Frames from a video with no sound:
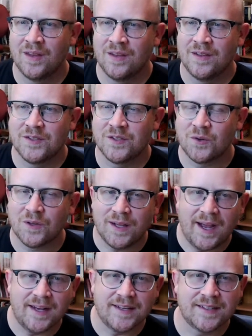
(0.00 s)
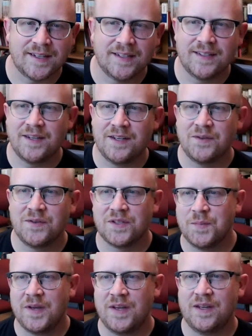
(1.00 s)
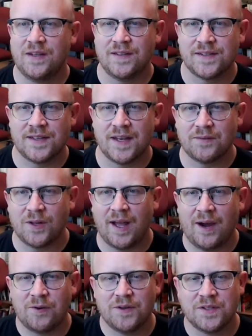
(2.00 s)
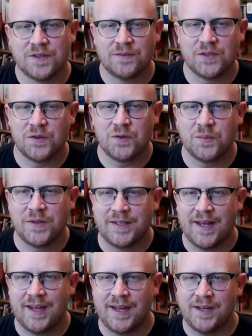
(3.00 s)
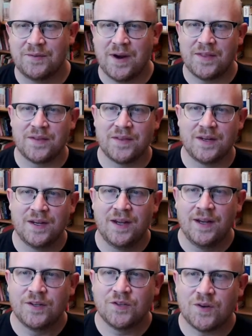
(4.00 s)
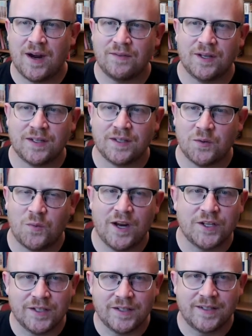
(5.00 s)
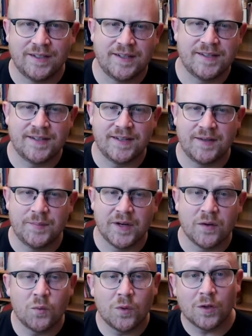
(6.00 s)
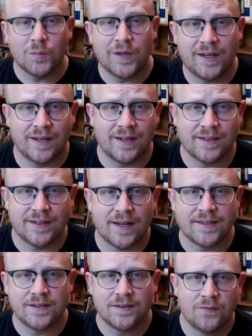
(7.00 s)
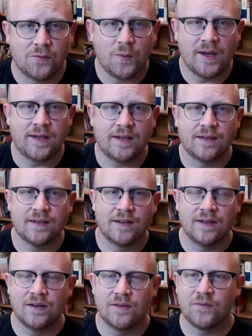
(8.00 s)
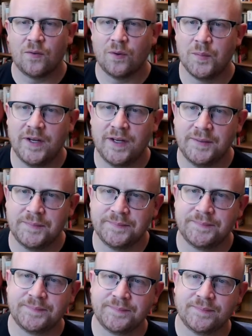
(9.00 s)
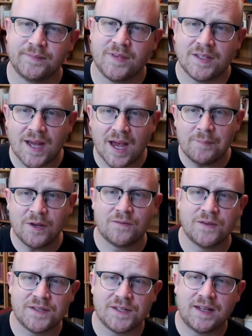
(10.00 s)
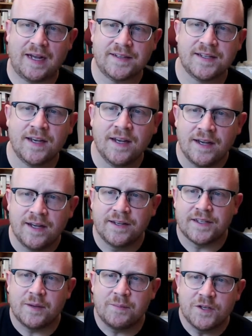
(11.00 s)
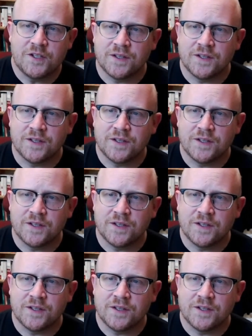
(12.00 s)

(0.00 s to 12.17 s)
So, class continues to mean several hours of Zoom a day rather than traveling to Washington, D.C., but it will be an intensive week for me. The topic for this class is images